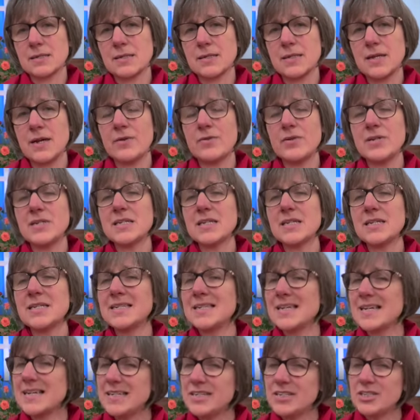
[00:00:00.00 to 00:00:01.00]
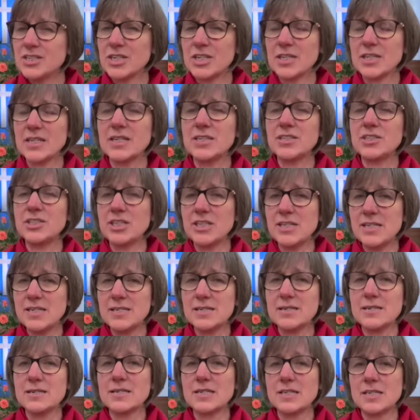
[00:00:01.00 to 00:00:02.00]
there is a danger that
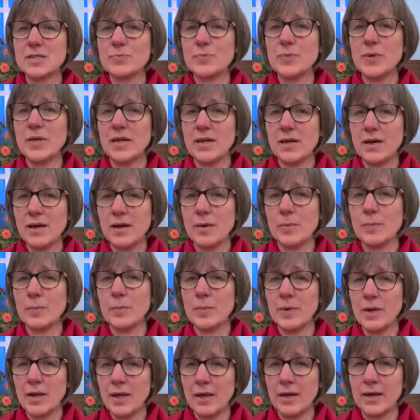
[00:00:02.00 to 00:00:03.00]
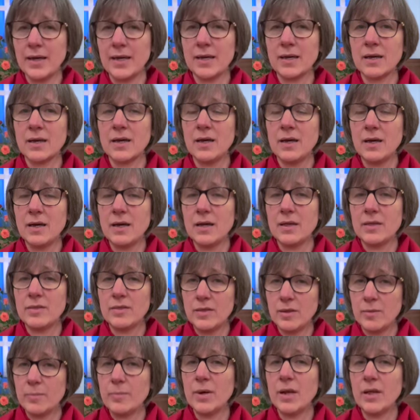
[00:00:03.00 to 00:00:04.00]
Jesus has become like
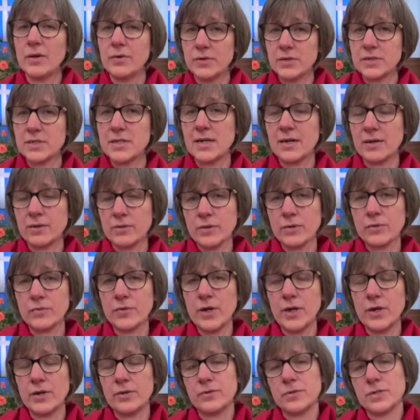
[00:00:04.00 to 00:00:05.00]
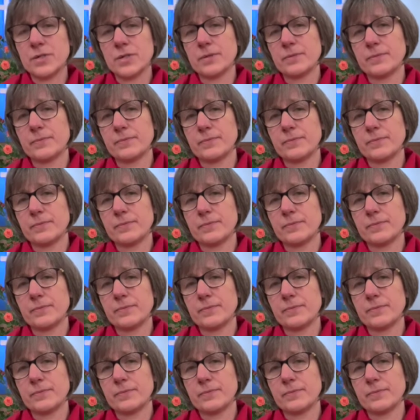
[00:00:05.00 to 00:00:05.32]
the bloke down the road.